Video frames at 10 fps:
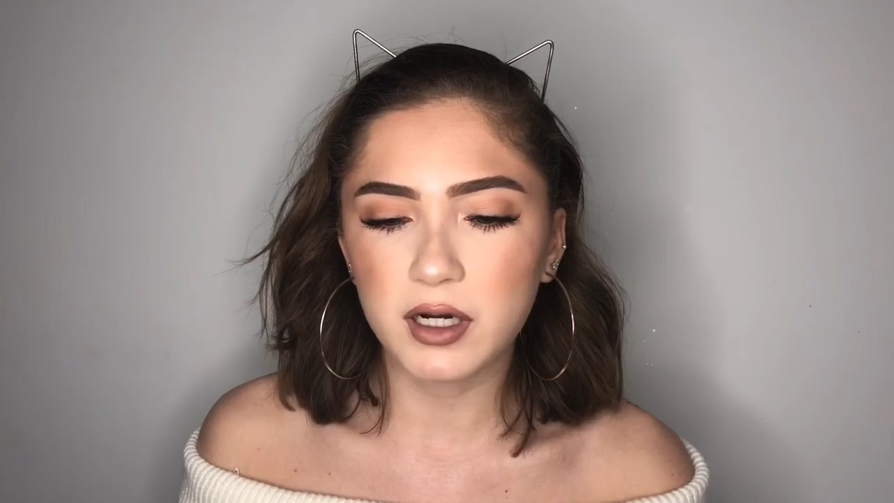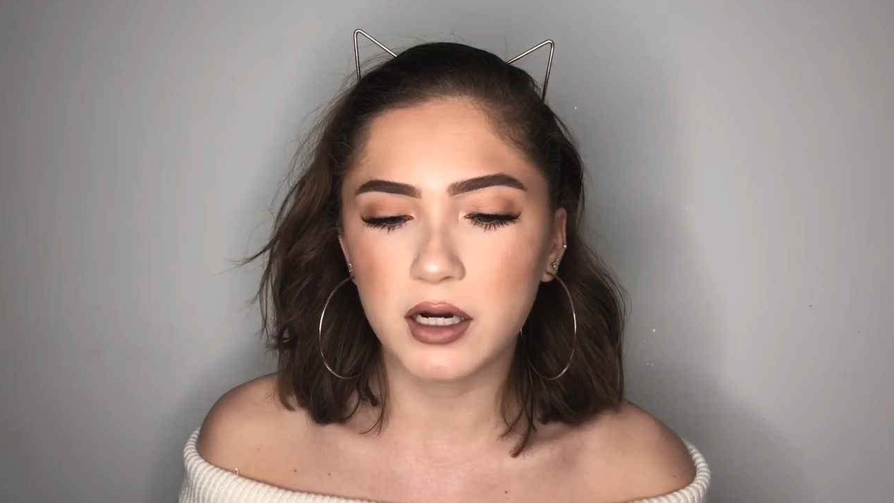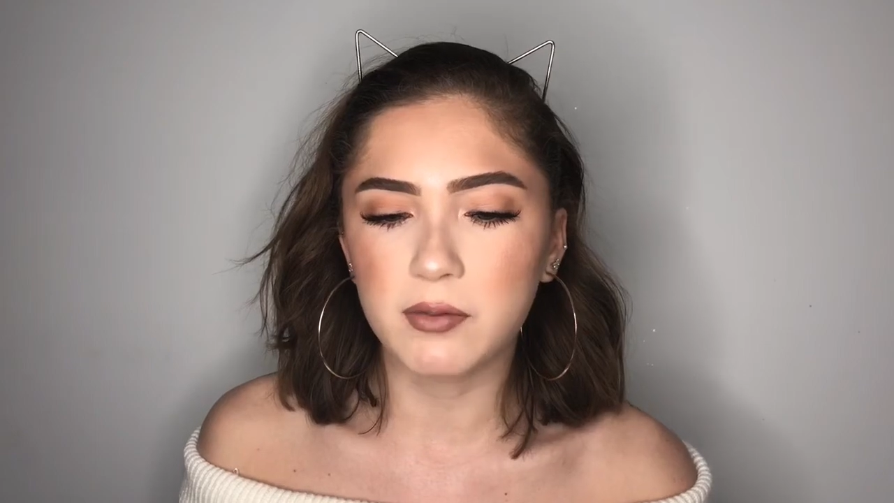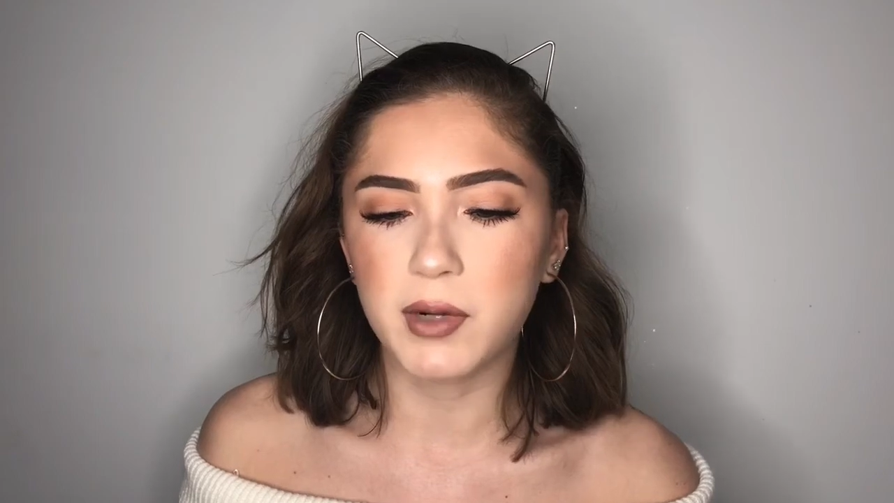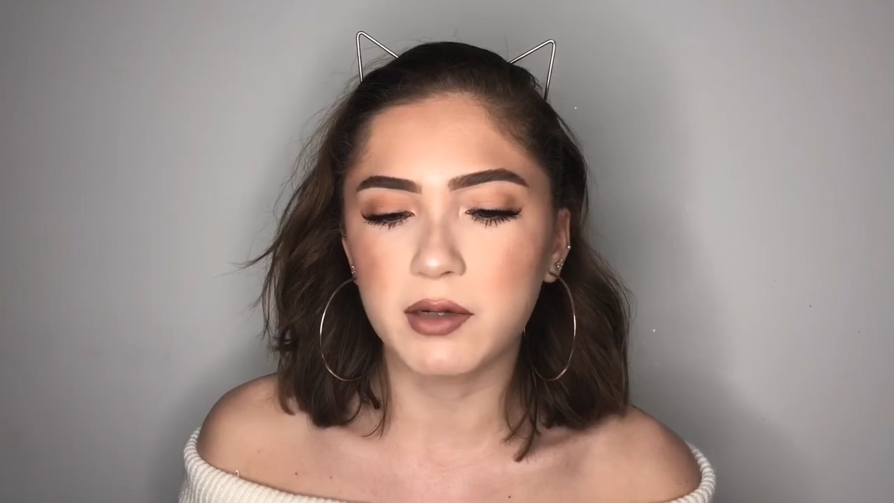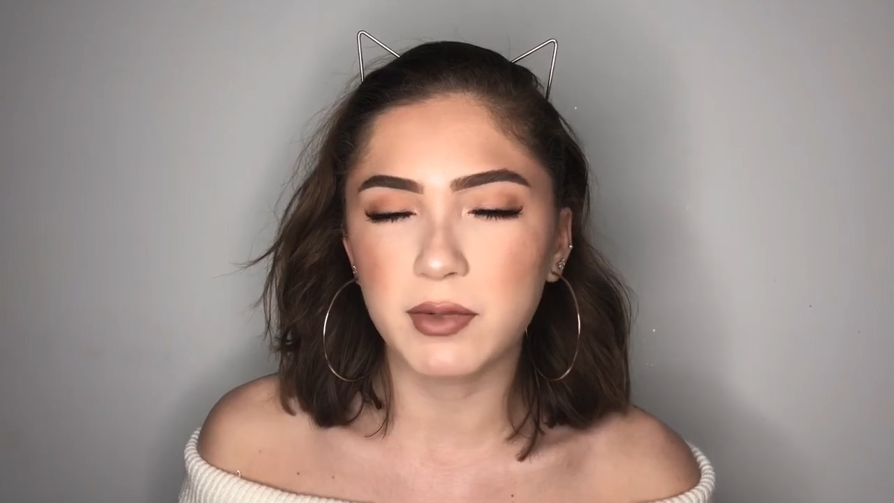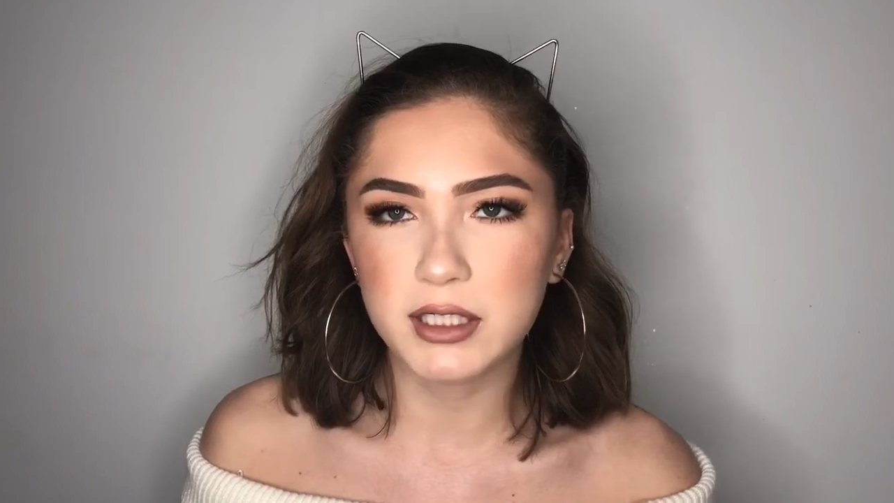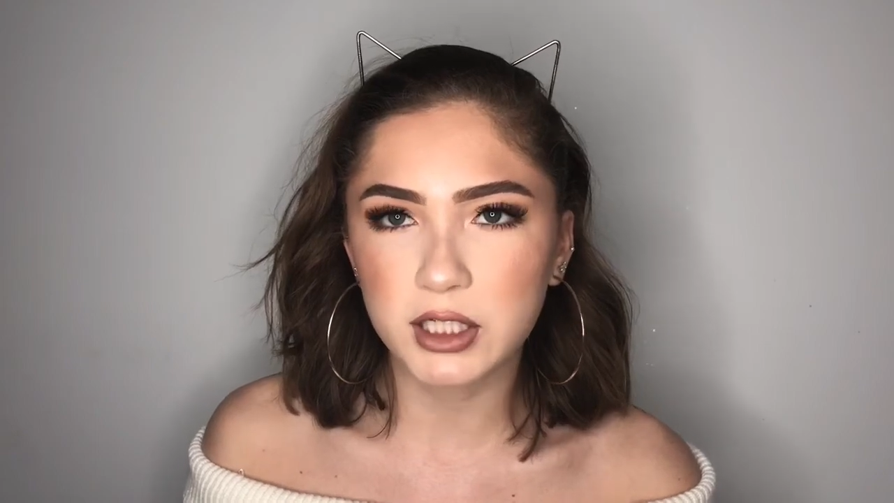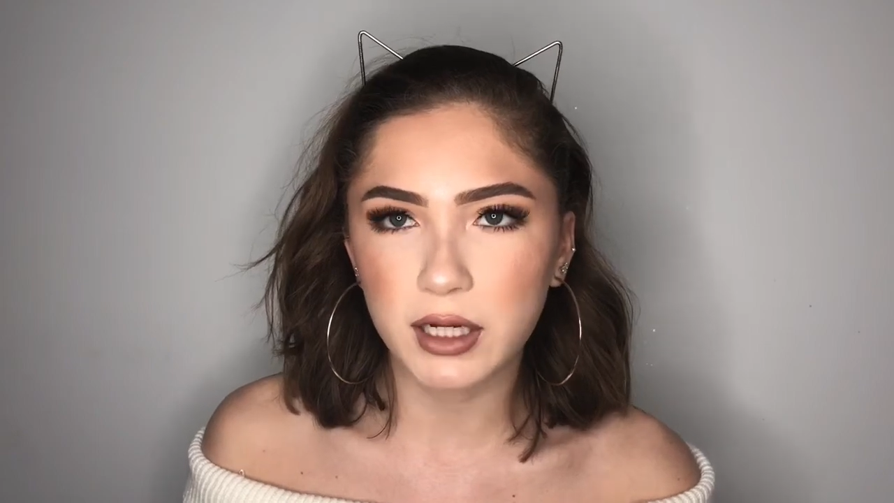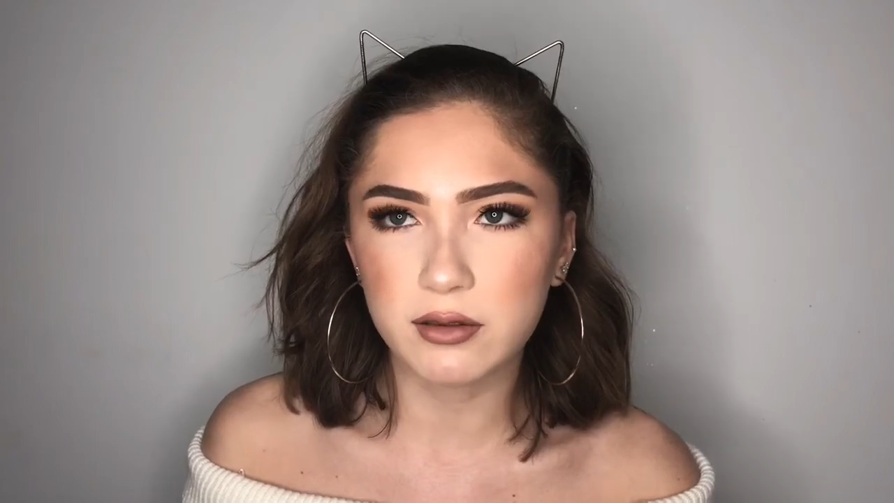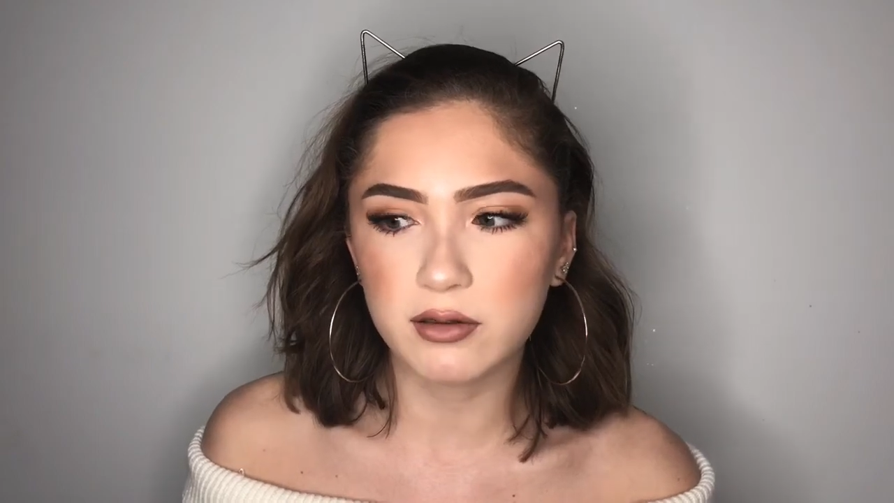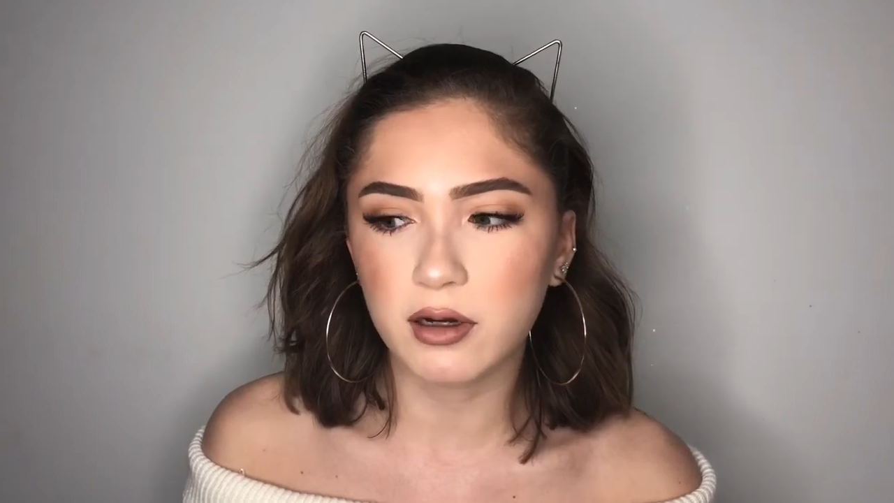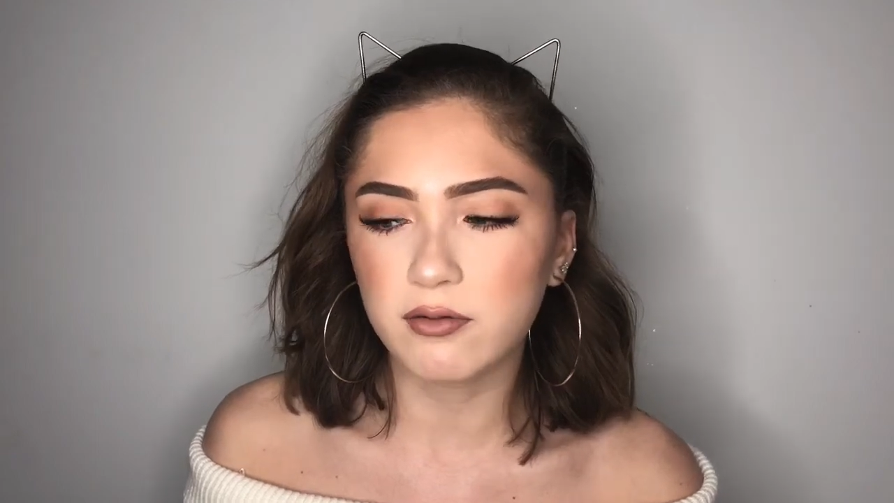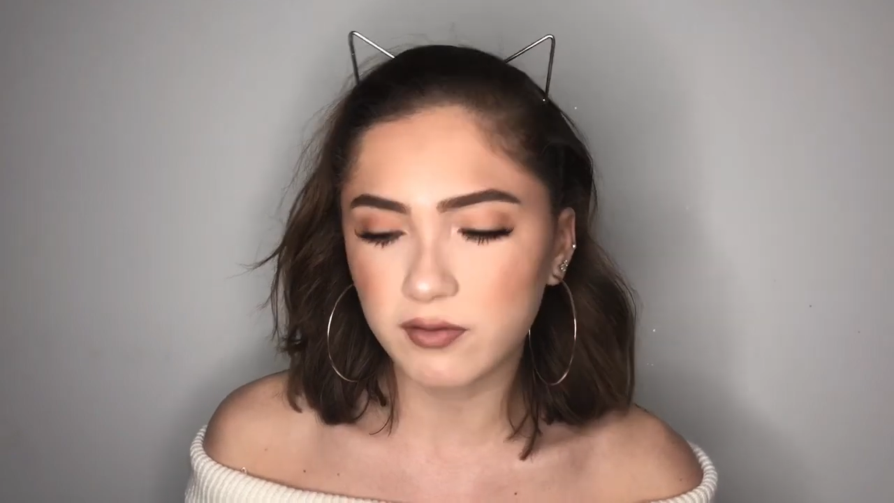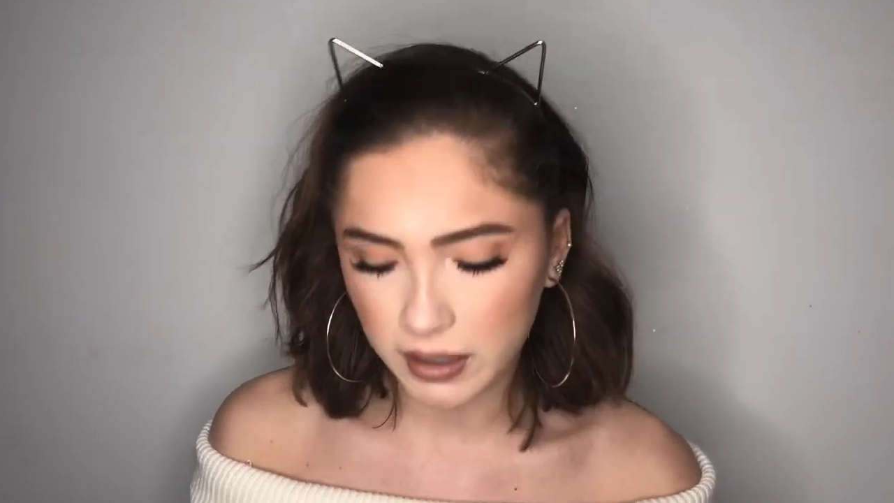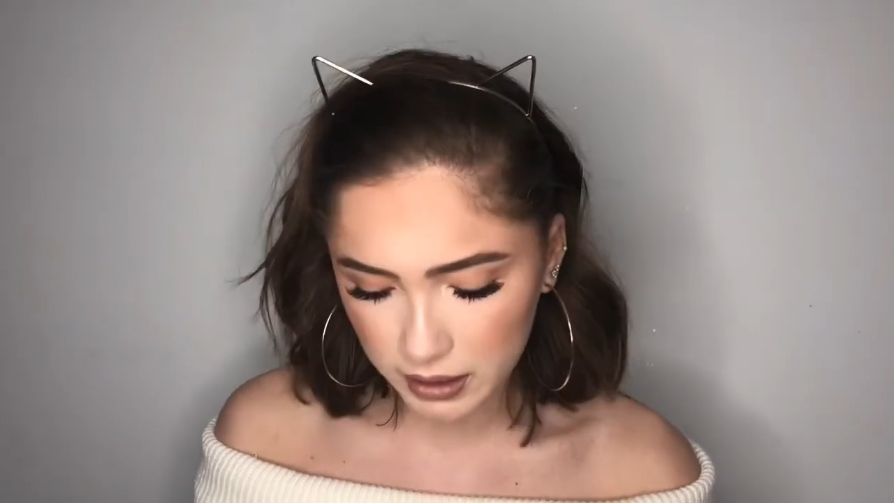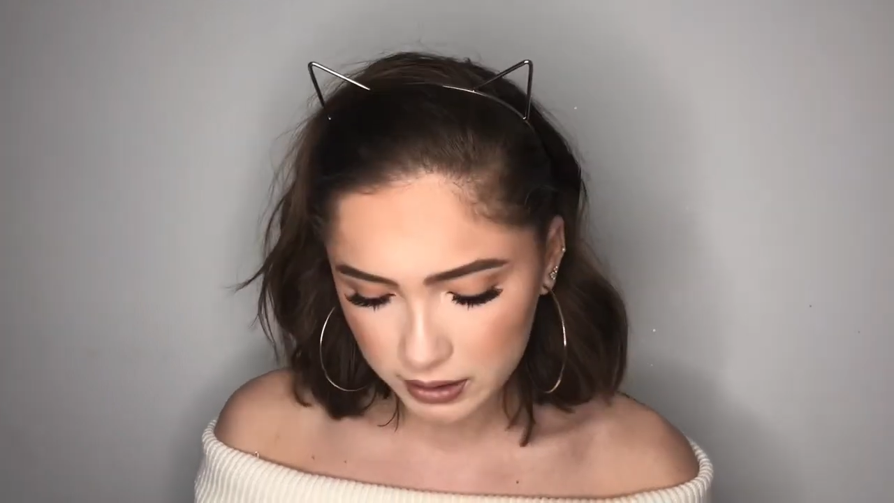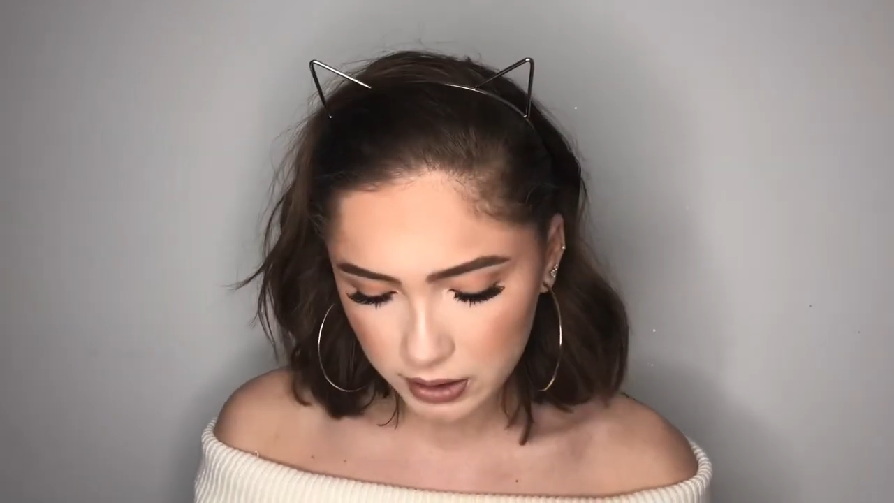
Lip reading: on my channel already,